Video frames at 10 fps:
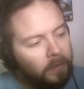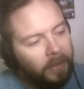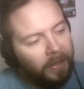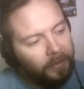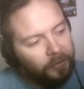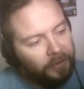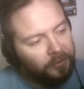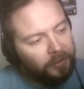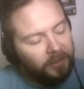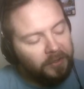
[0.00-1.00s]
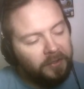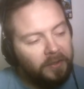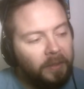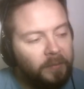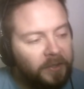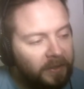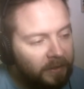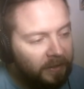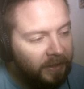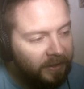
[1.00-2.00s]
and you can start them
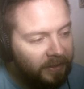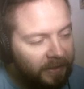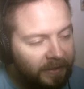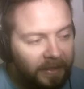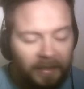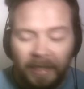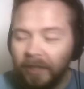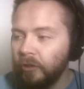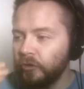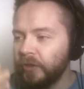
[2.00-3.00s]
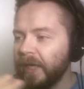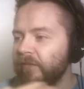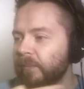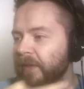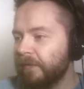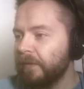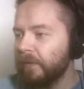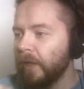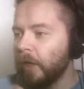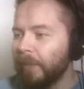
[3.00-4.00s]
testing that contrived method
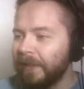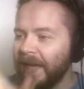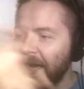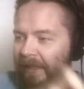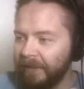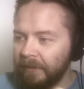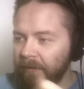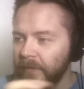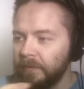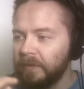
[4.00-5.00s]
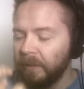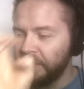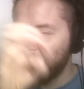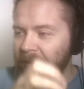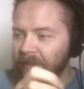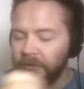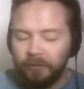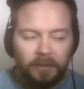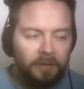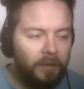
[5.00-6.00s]
but adding some spice to
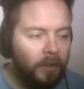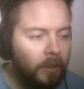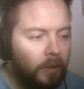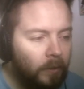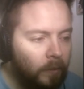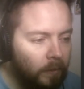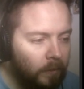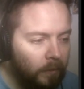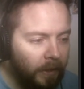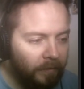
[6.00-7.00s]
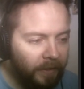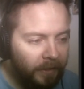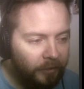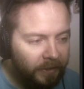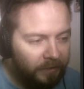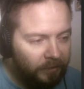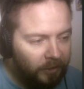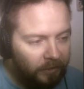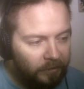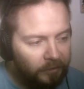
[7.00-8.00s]
it, and then you
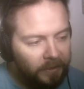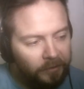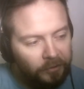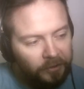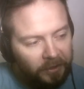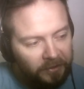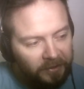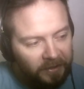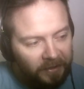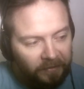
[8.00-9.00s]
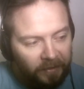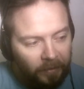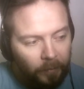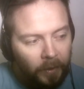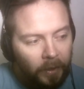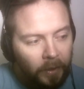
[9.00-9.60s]
start seeing them